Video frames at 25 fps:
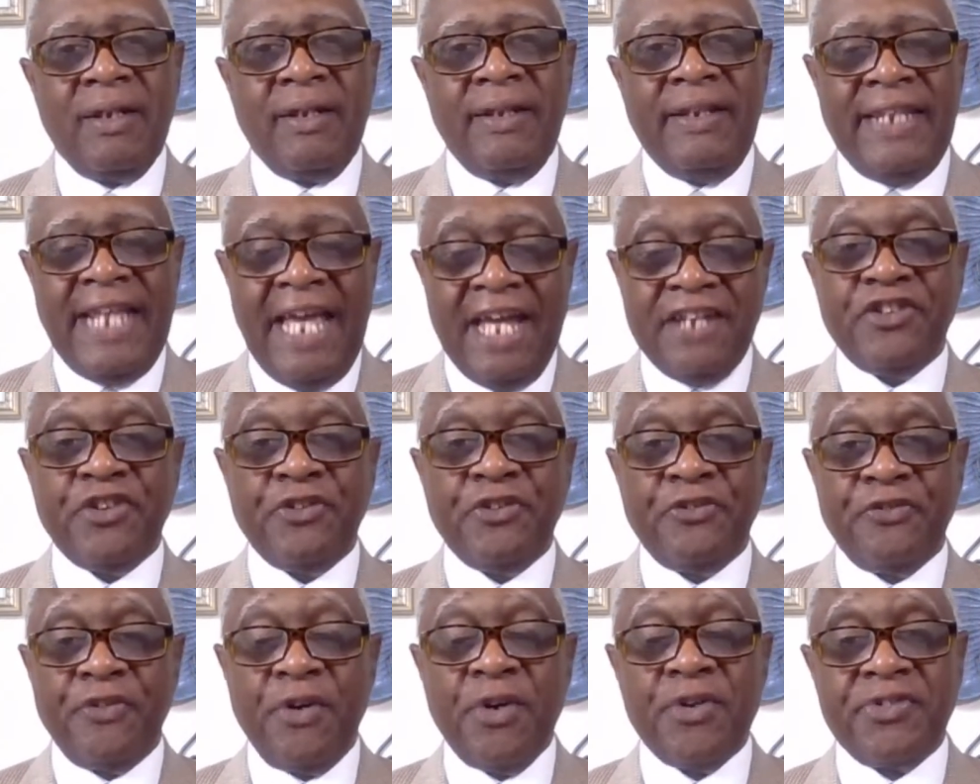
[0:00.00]
that's
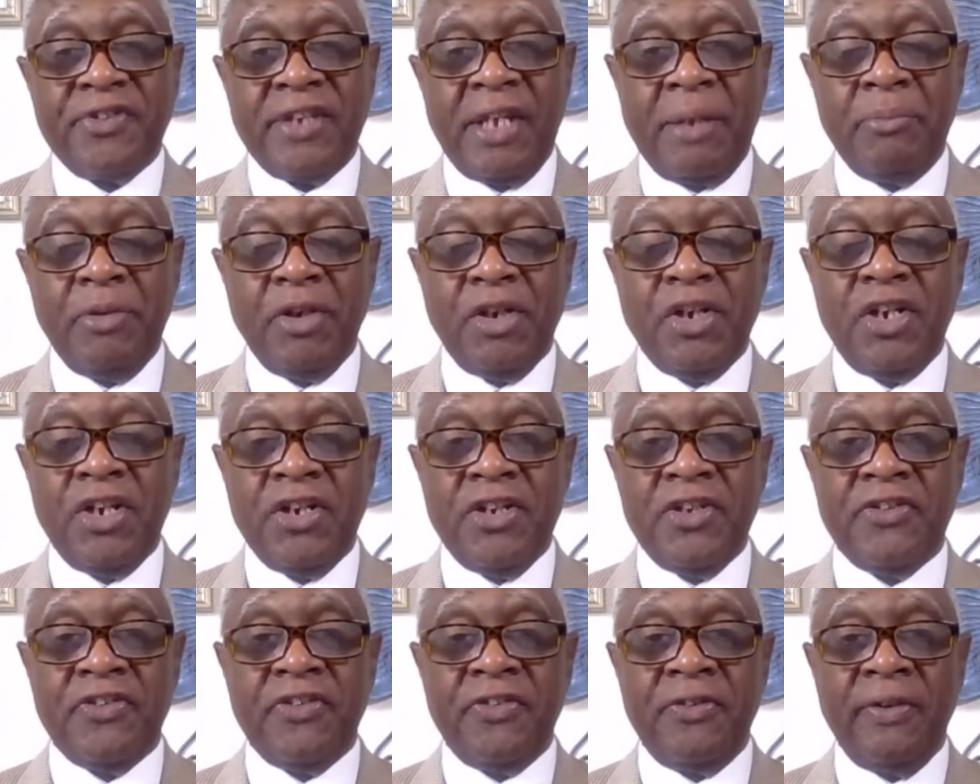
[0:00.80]
the first thing,
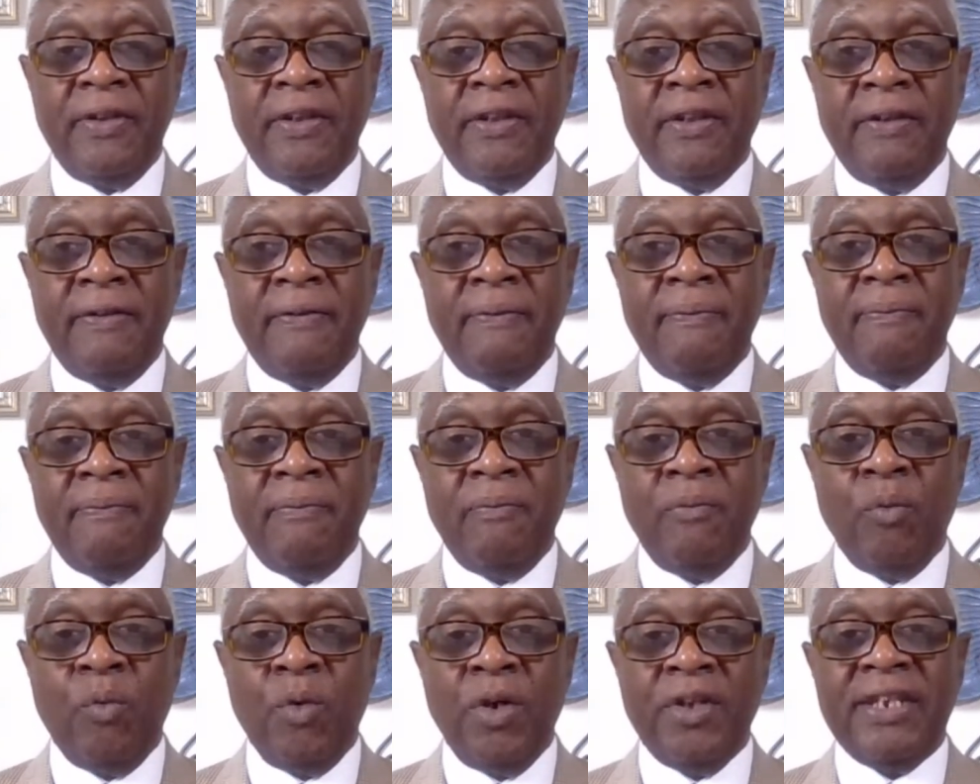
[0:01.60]
because
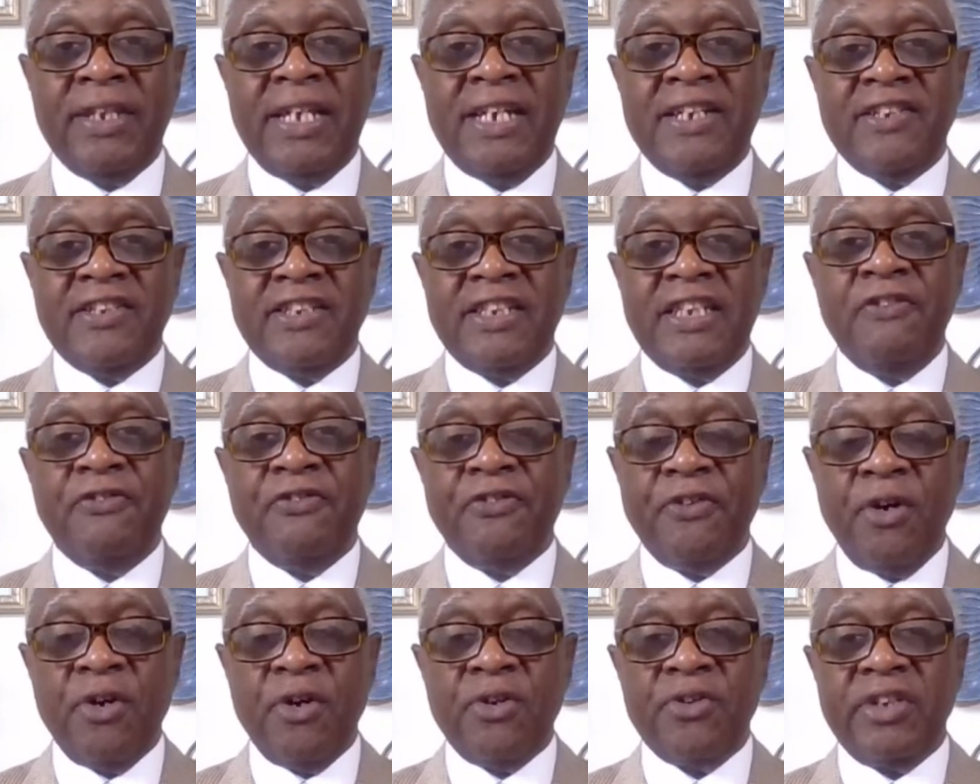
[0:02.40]
what they see
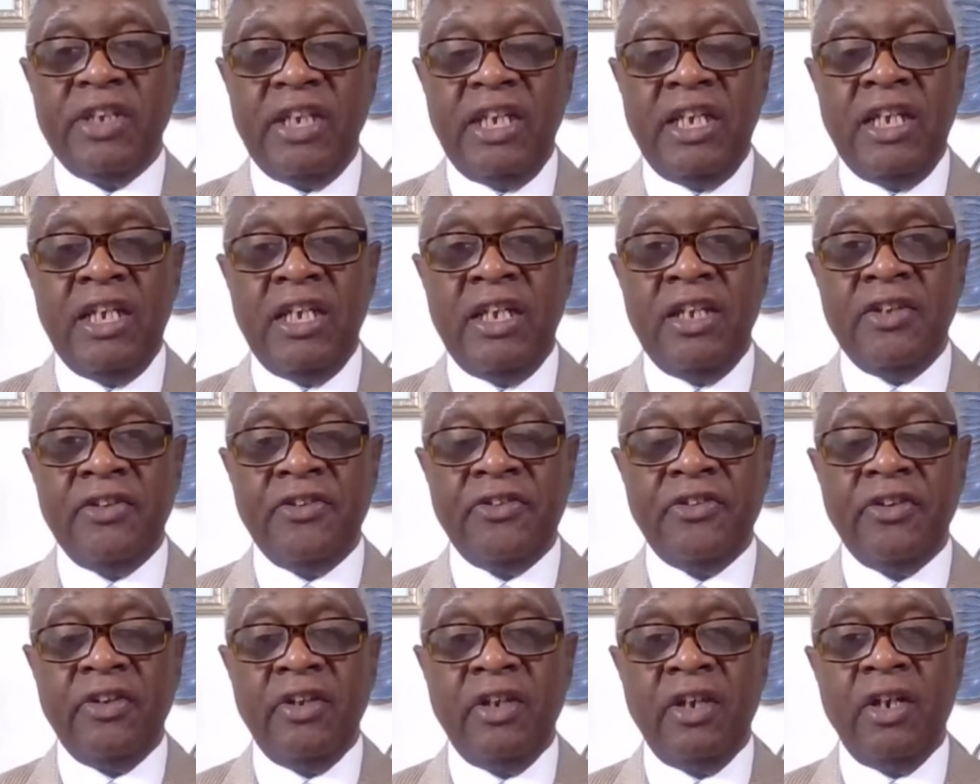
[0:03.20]
first
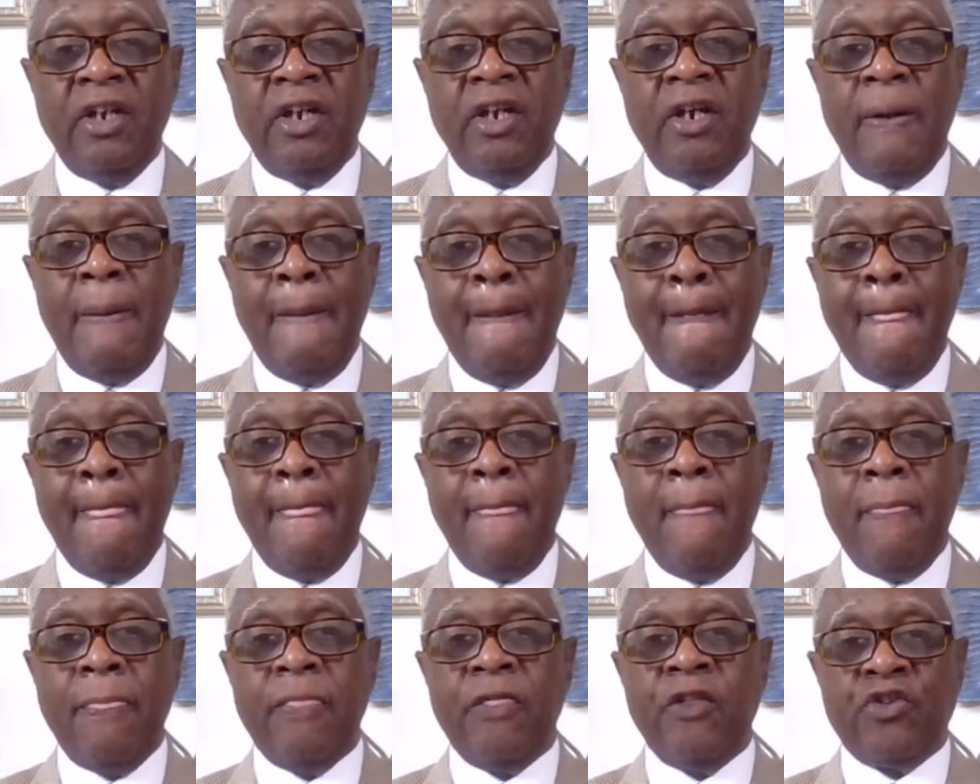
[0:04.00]
is
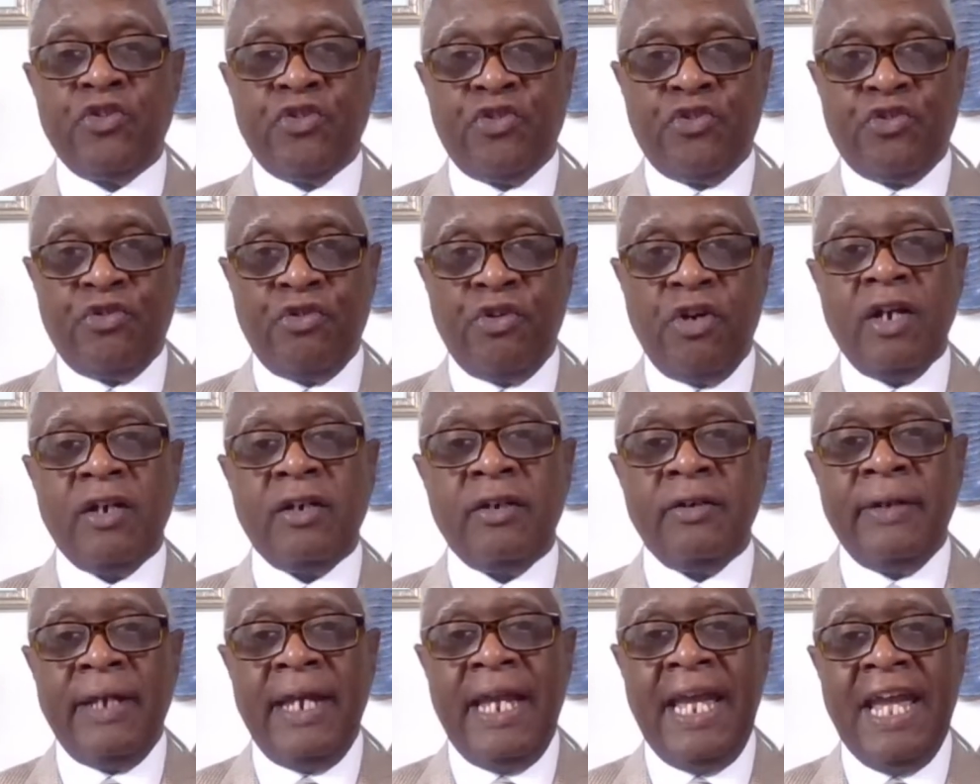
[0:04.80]
the
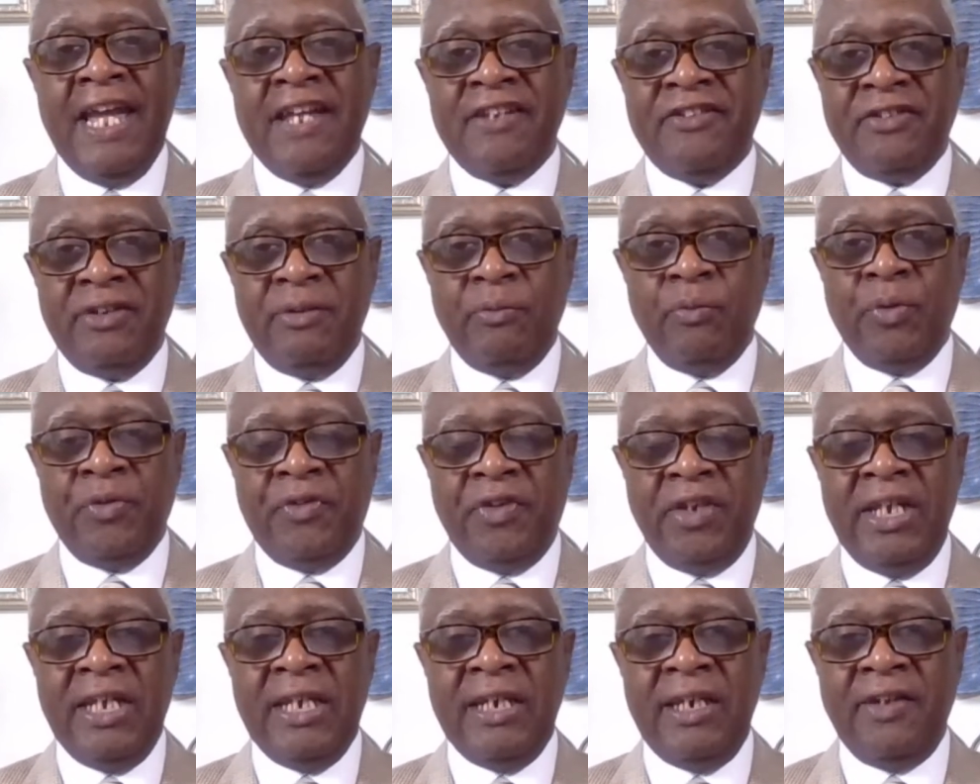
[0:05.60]
truck. As
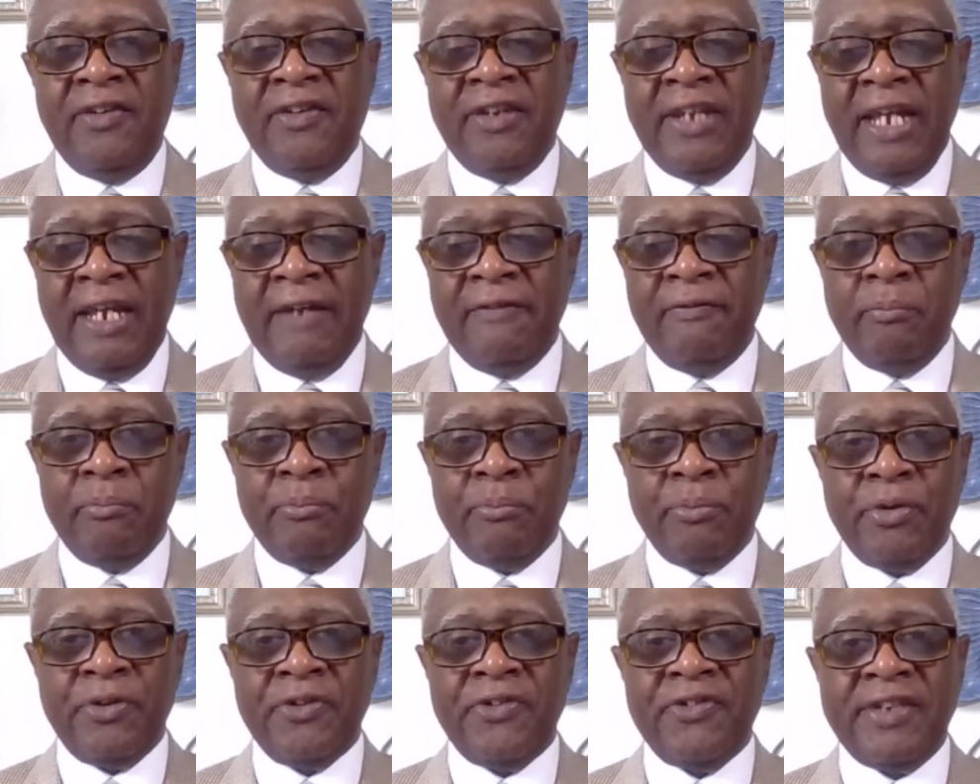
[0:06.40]
with anything,
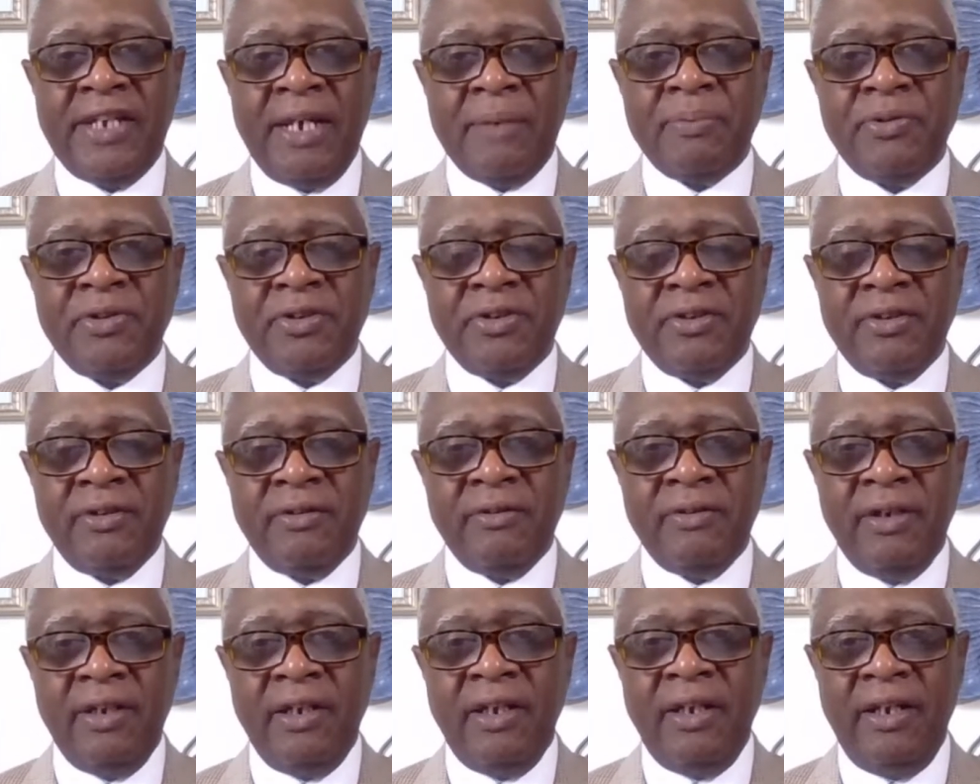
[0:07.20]

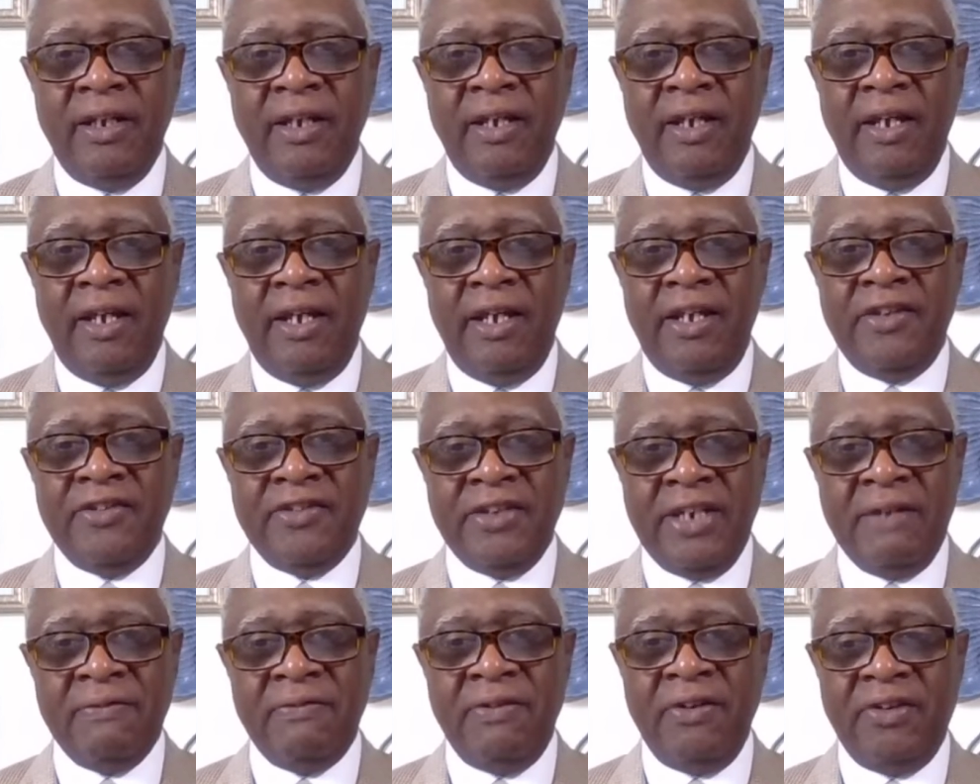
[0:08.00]
perception
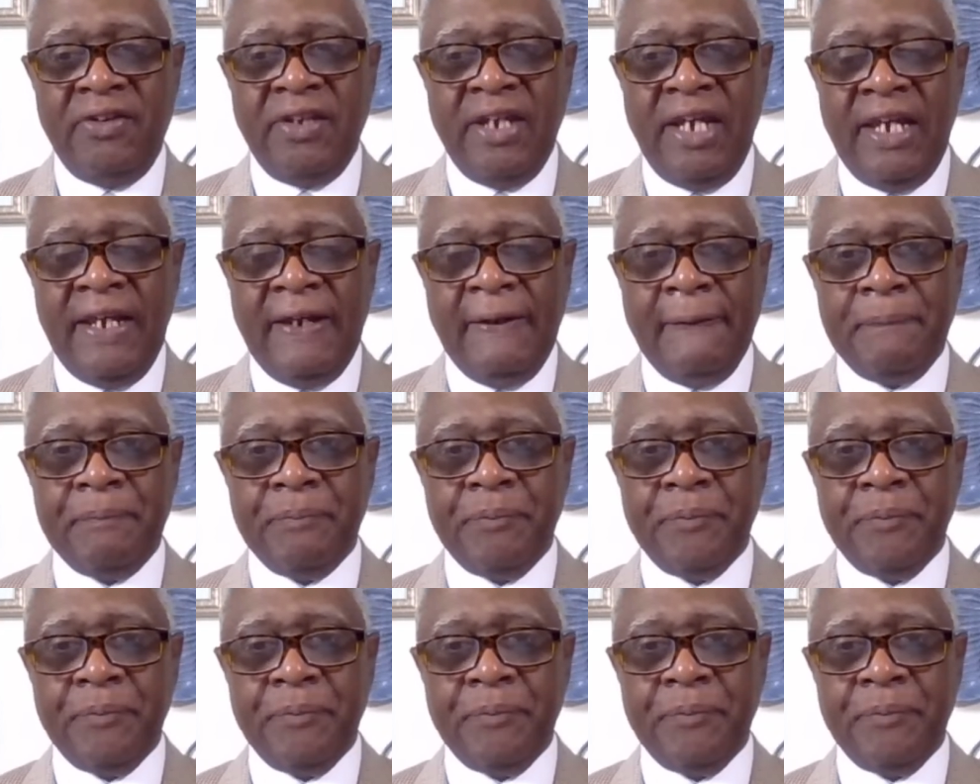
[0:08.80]
is everything.